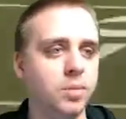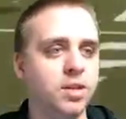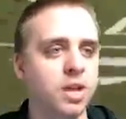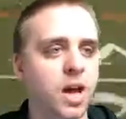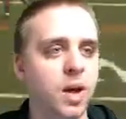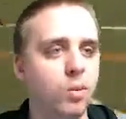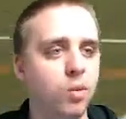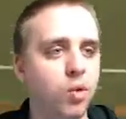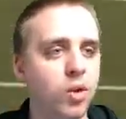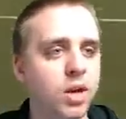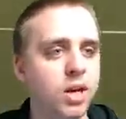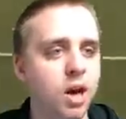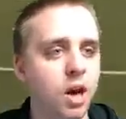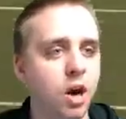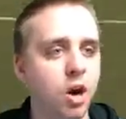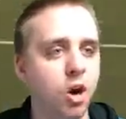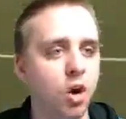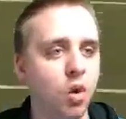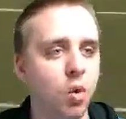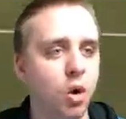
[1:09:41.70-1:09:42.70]
Up top we
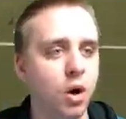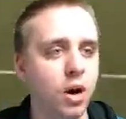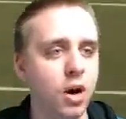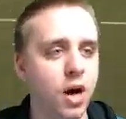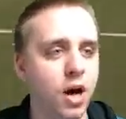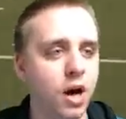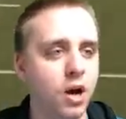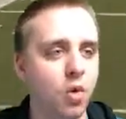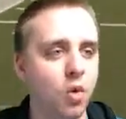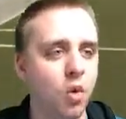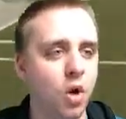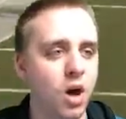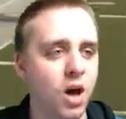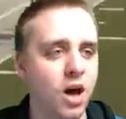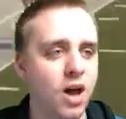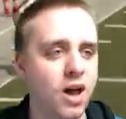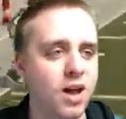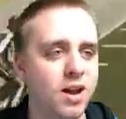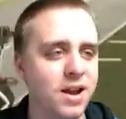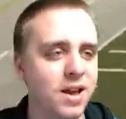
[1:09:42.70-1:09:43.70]
go,
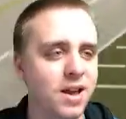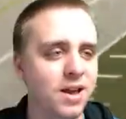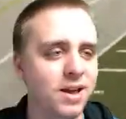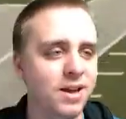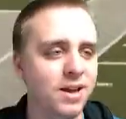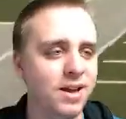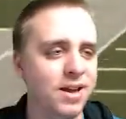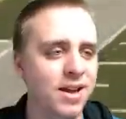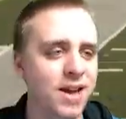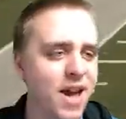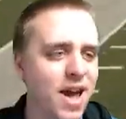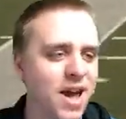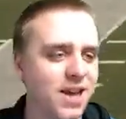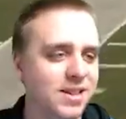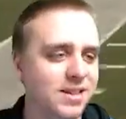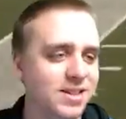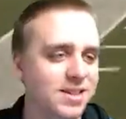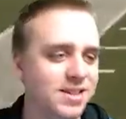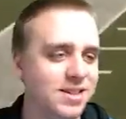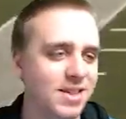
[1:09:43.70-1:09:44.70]
one-on-one.
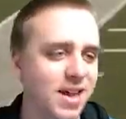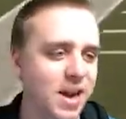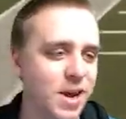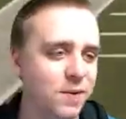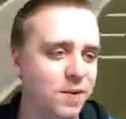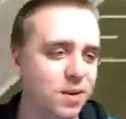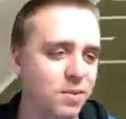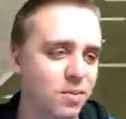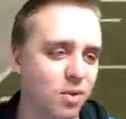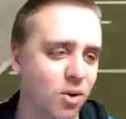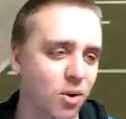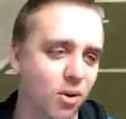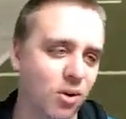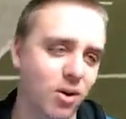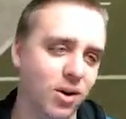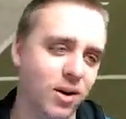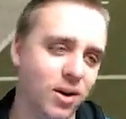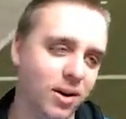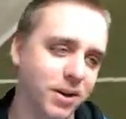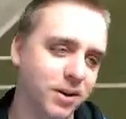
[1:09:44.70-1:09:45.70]
Yes, David
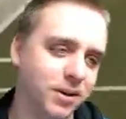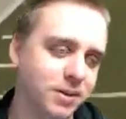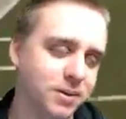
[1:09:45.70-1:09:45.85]
Moore.